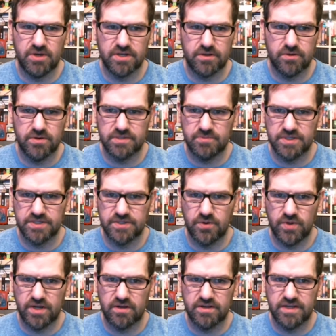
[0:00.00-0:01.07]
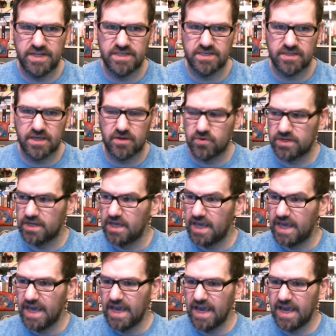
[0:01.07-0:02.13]
on Christmas. No guarantees on that one.
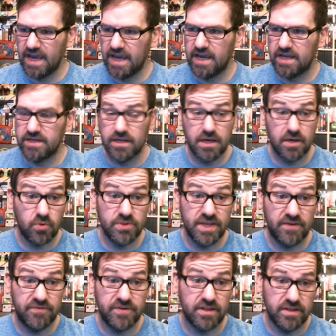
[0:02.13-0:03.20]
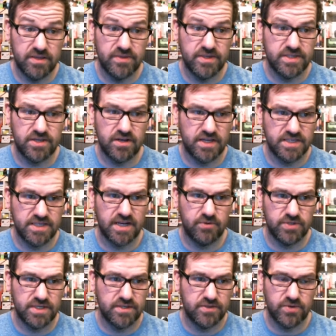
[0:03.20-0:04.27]
And I will definitely, this year, I said I
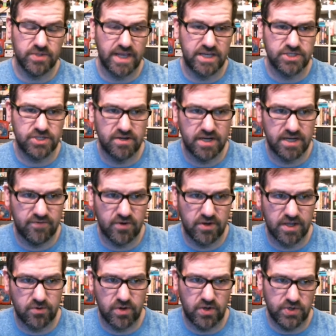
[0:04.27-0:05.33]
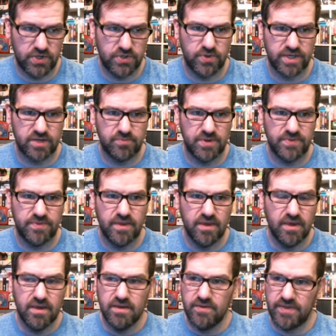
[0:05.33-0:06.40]
was going to do it last year, and I never got around to doing it, but
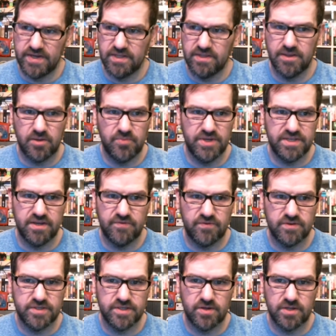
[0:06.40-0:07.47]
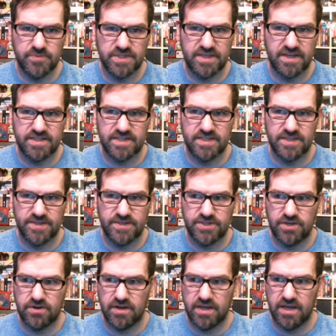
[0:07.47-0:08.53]
a little bit different circumstances this
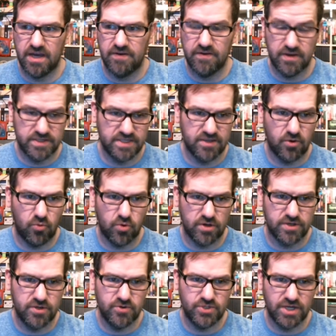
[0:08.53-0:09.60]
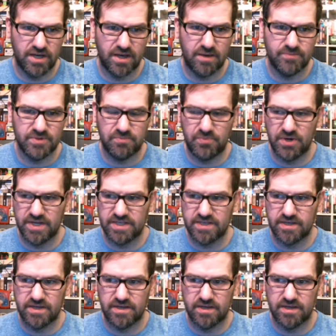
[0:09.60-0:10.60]
year. I still work 2 jobs, but